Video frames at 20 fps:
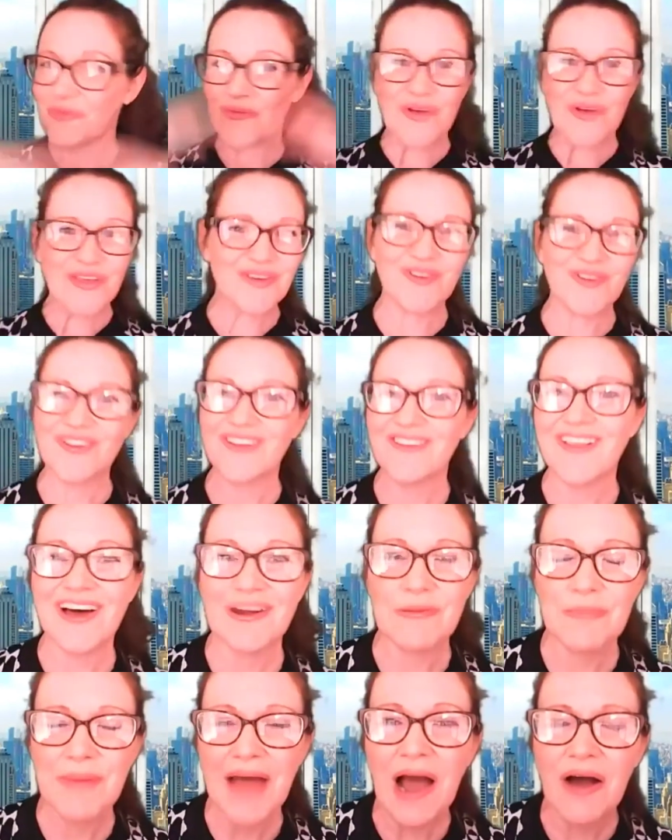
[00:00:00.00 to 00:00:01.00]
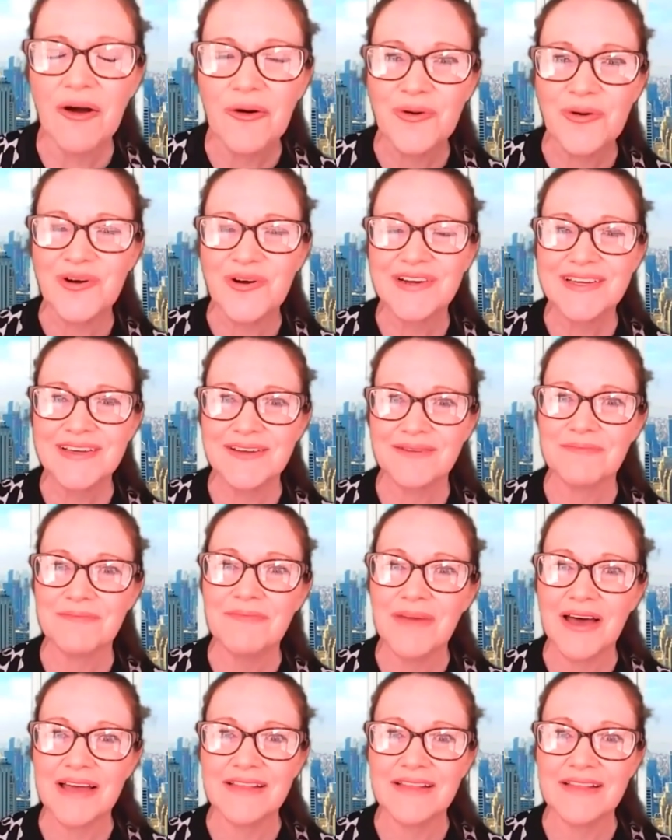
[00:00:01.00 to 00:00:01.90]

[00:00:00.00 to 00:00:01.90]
wield a lot of power in my